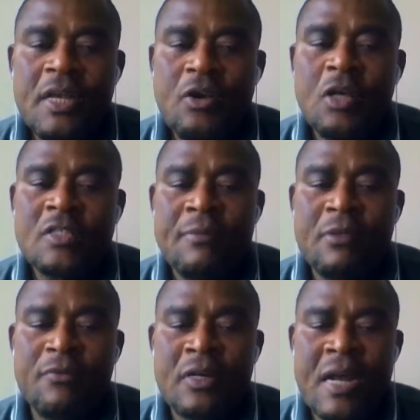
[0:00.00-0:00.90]
The
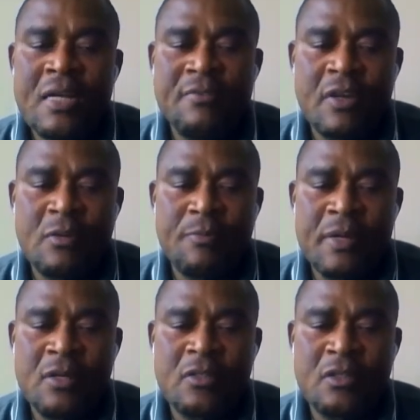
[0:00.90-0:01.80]
concept of
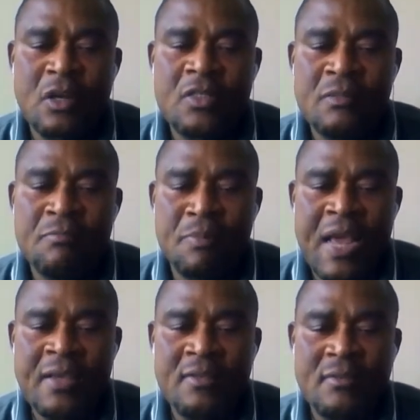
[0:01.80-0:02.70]
underdevelopment does not
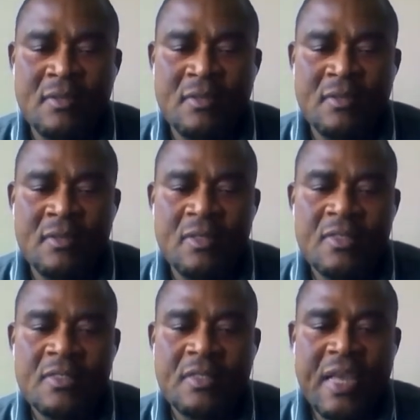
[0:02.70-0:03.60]
imply
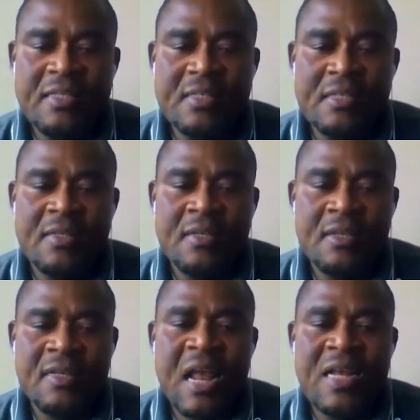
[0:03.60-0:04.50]
states
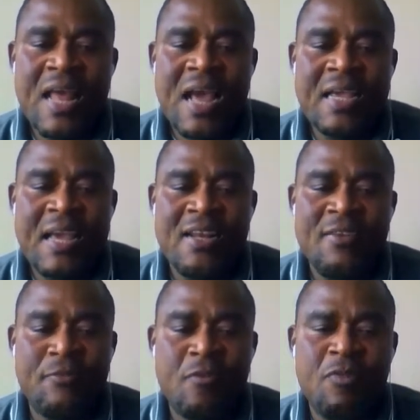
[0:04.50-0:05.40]
that lack
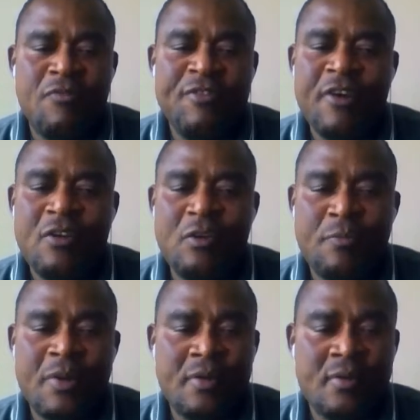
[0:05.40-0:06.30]
any form of
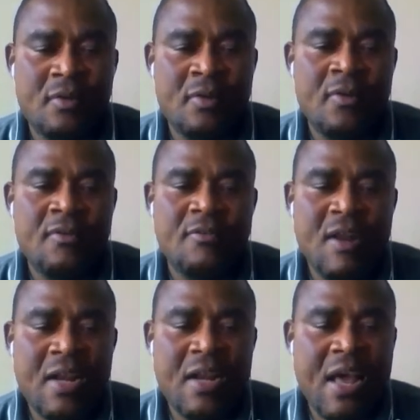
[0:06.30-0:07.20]
development.
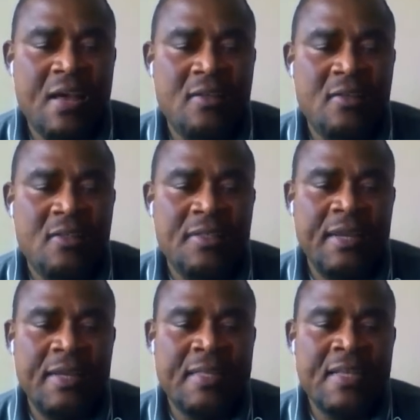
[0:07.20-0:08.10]
Rather,
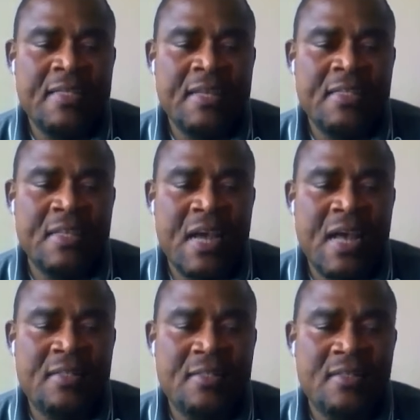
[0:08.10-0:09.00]
it entails
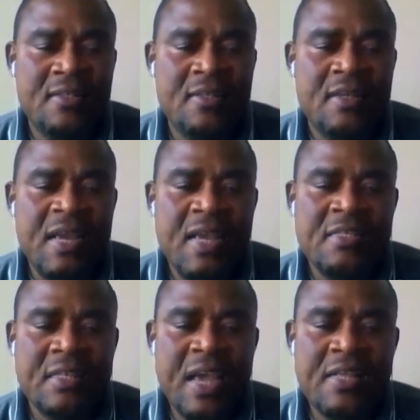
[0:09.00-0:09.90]
that a
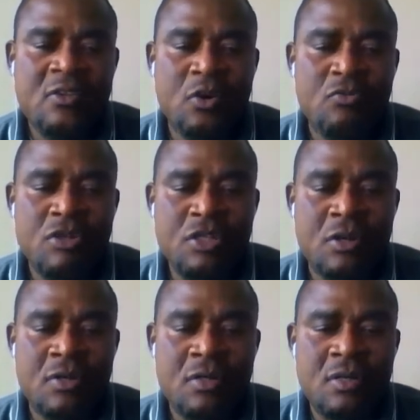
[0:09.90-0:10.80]
state or
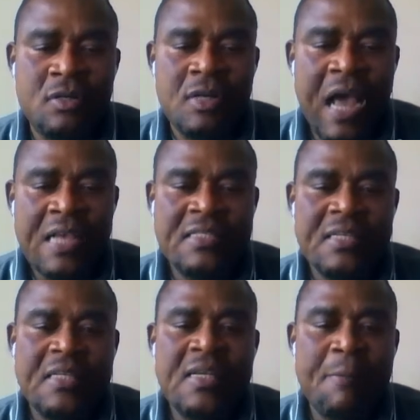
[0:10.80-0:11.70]
region has
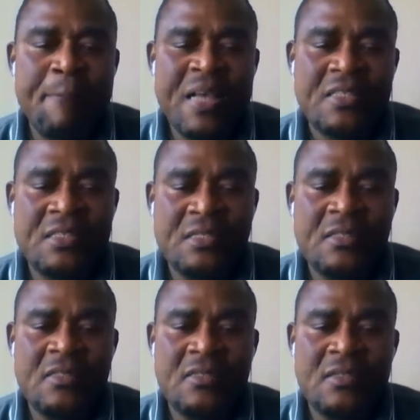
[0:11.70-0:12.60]
the
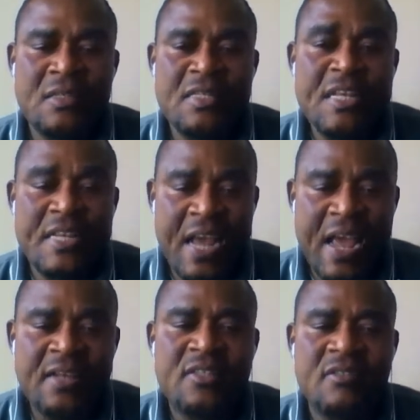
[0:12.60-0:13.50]
capacities
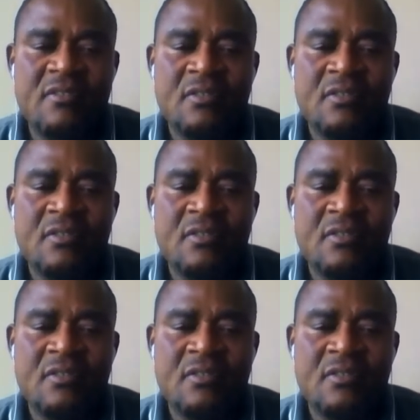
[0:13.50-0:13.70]
needed